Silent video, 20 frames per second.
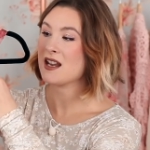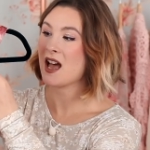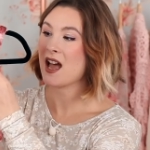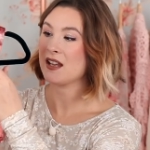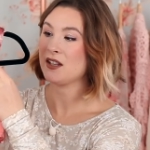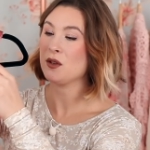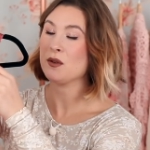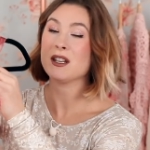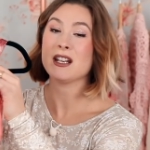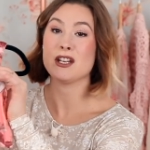
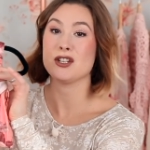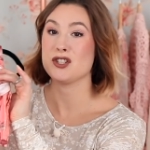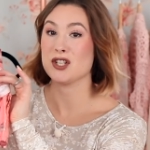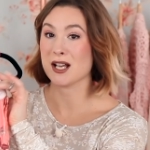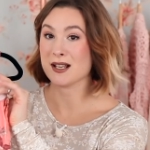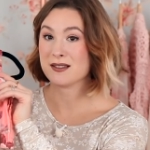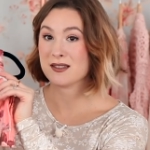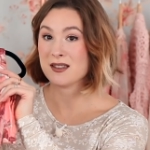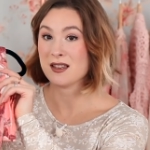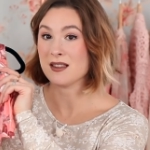knot. You can
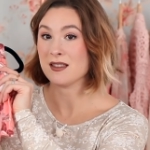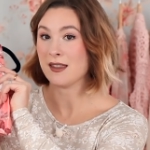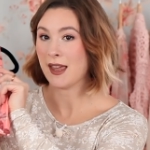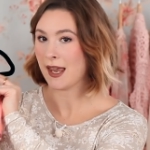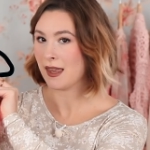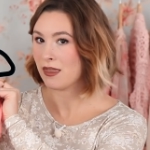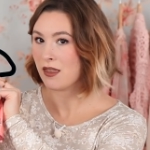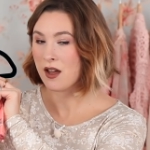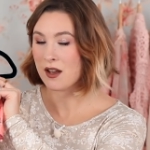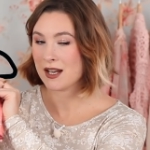adjust the
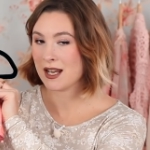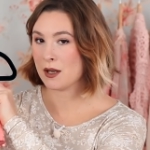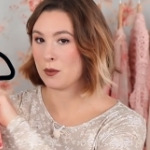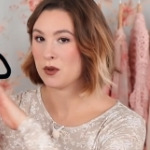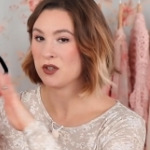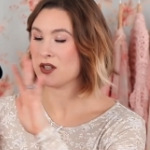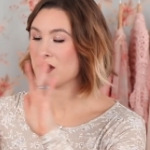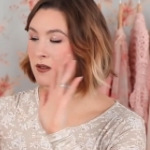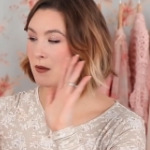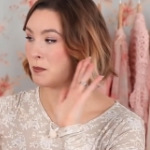length on it,
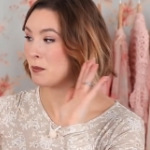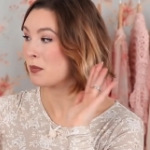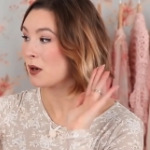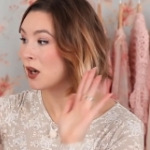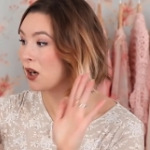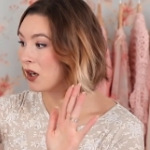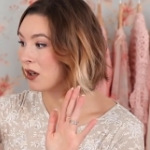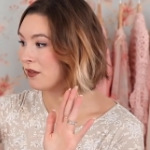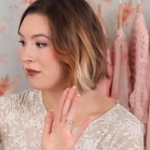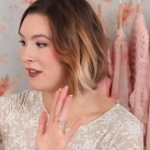which is
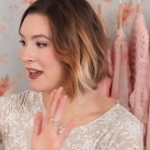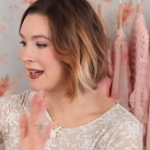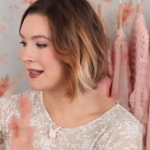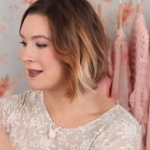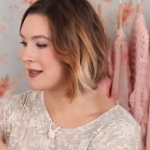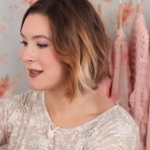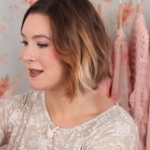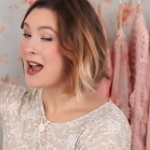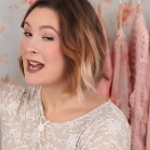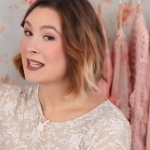
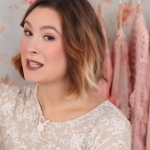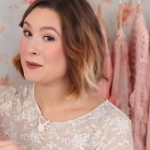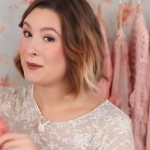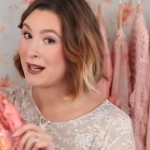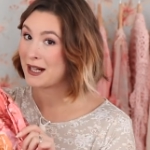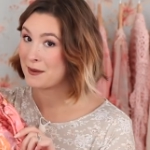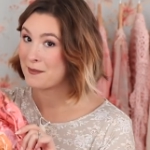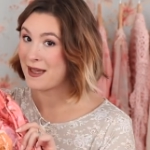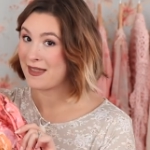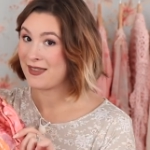perfect. Highly
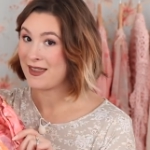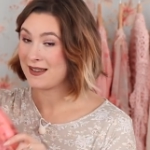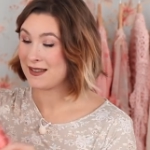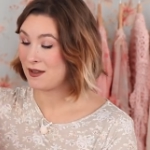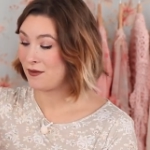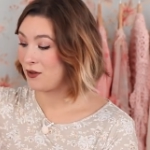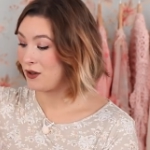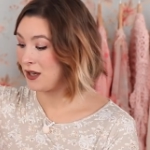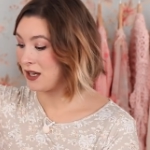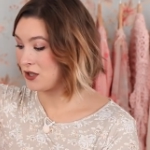recommend
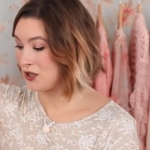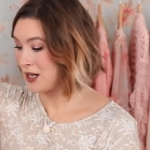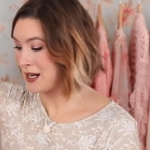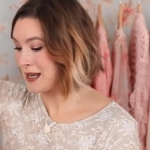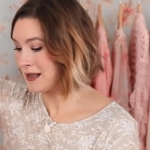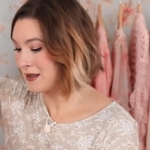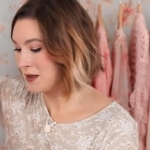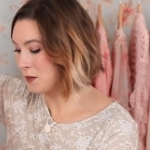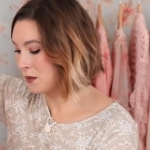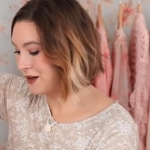this if you can get your
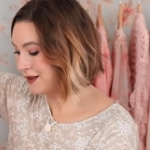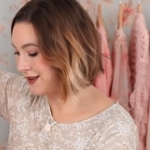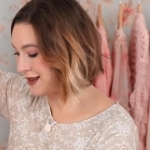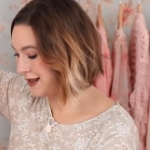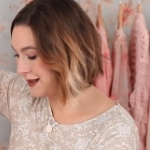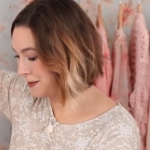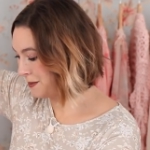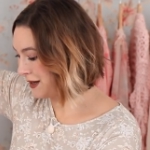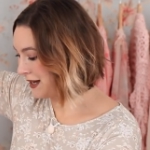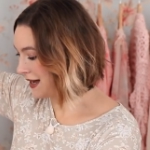hands on one of
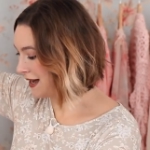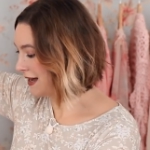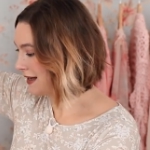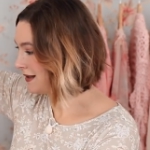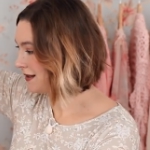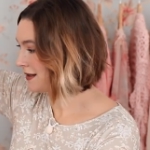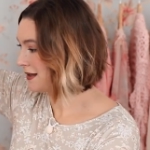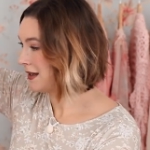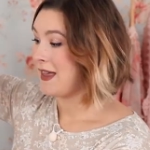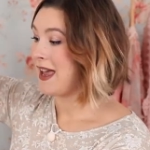these
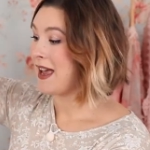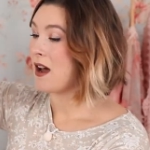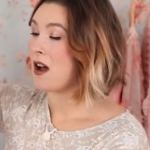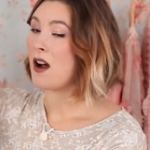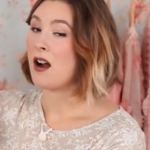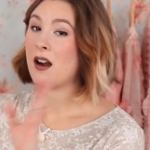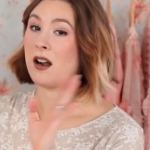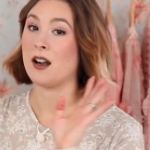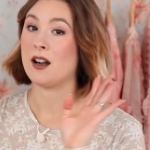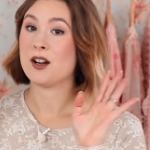because they
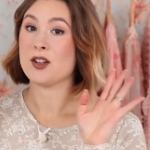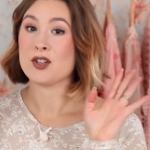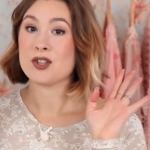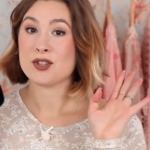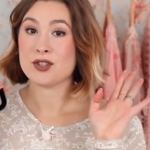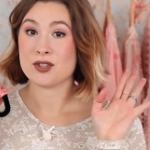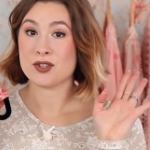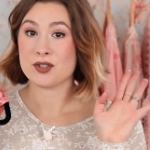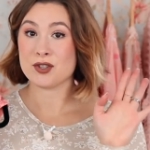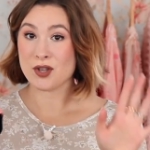are
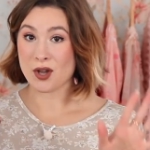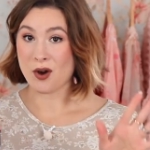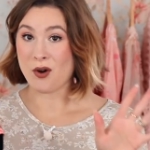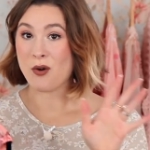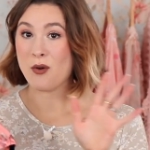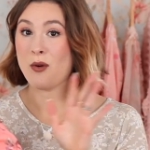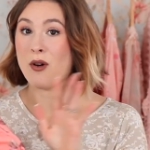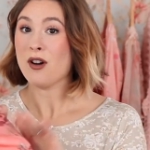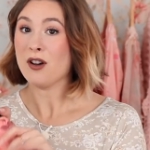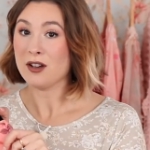
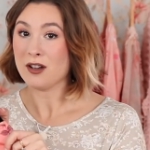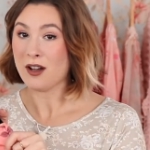so